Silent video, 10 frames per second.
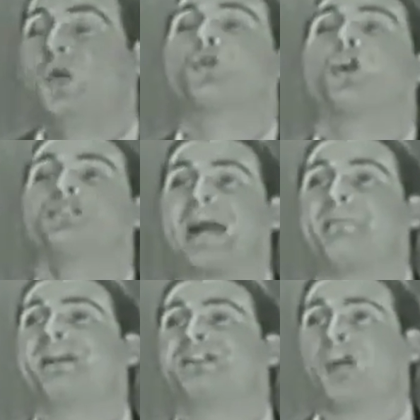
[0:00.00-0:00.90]
We'll go down
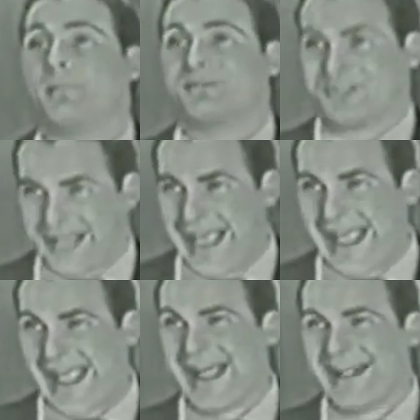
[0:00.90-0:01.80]
by the dumps.
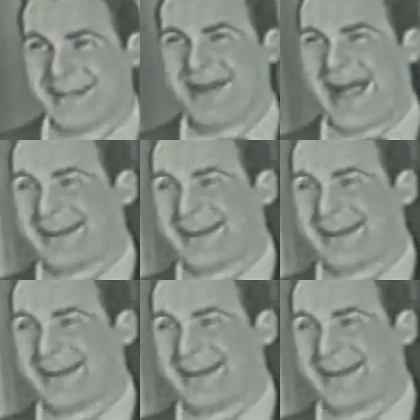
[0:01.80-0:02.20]
Yeah. Come on.